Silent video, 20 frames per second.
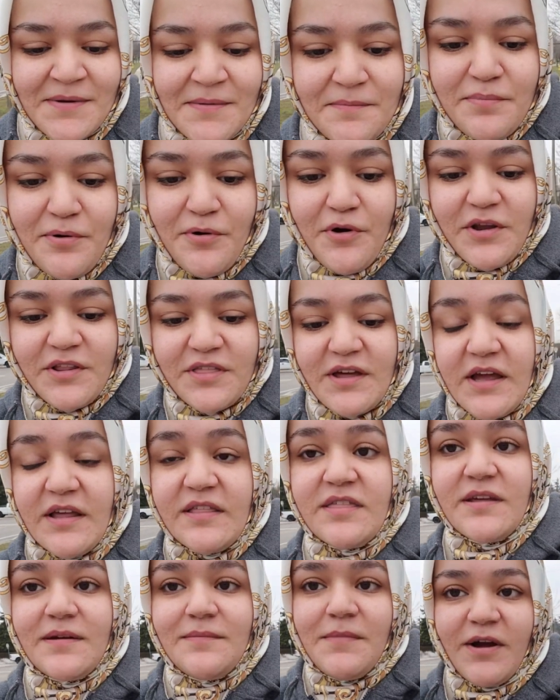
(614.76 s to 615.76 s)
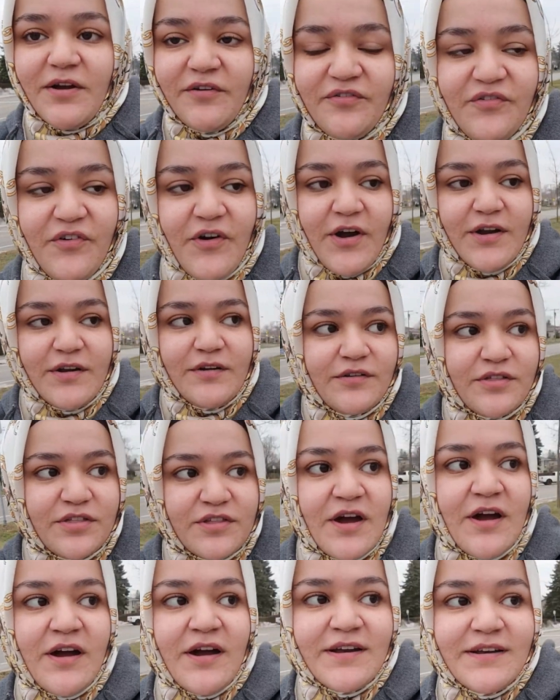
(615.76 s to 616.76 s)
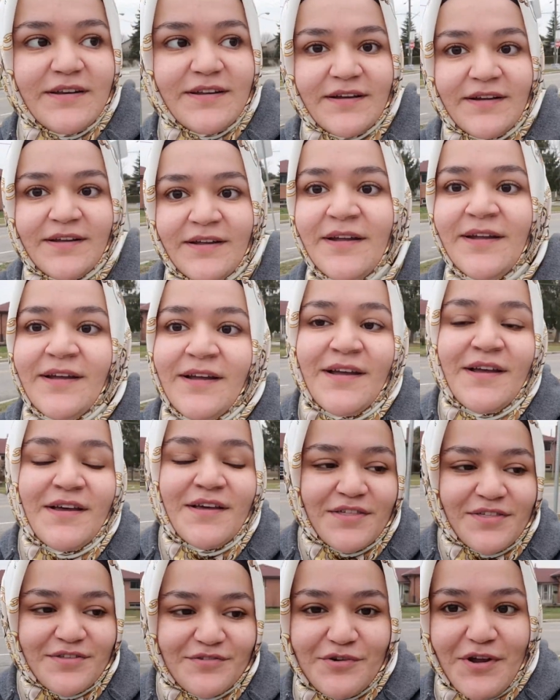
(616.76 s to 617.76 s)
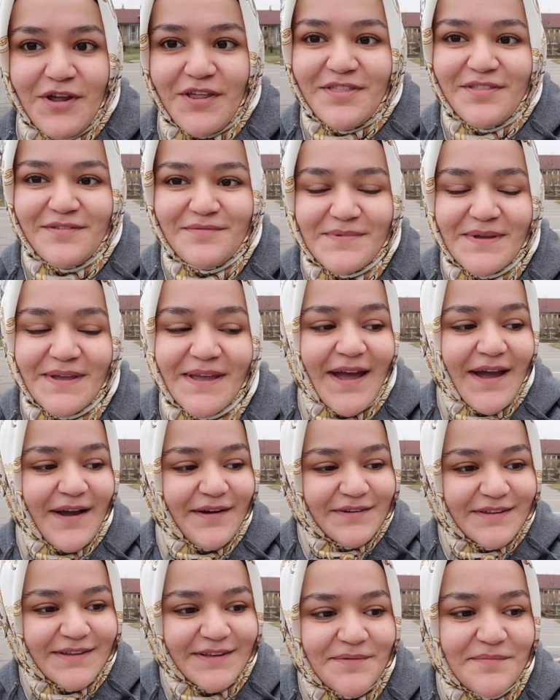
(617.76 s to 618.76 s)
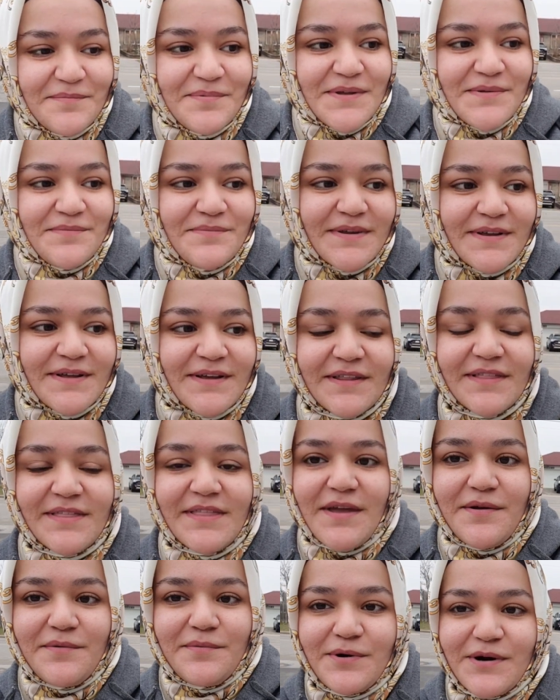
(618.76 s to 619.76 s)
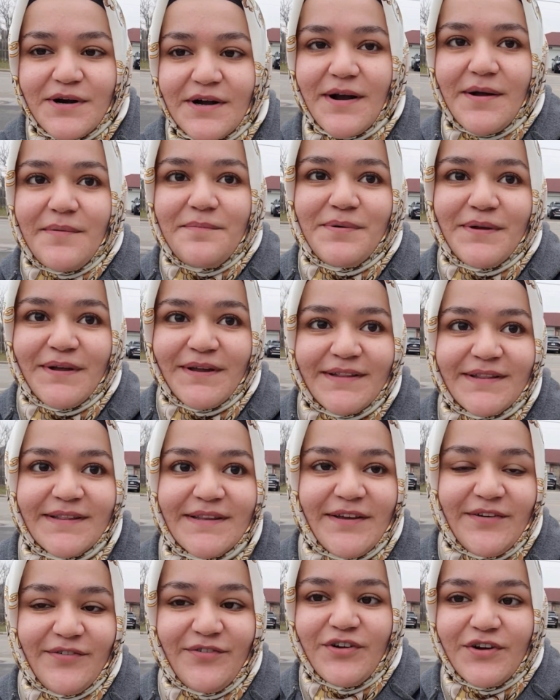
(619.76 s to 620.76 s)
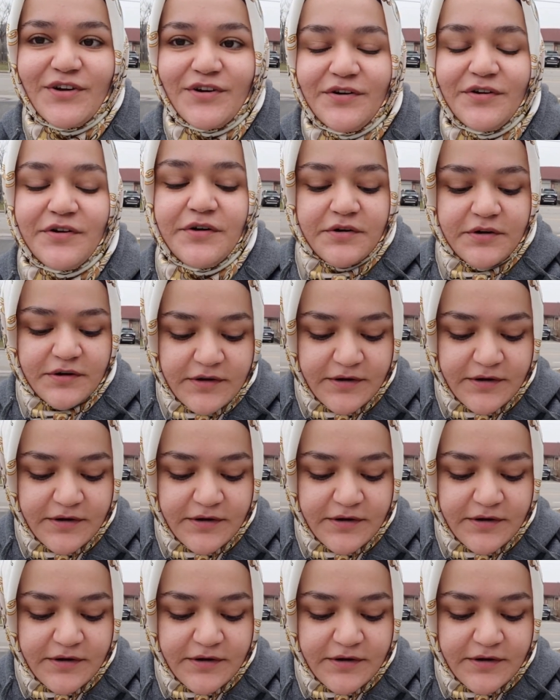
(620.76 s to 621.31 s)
points. I think my finals kind of stressed me out a bit because they were a bit difficult.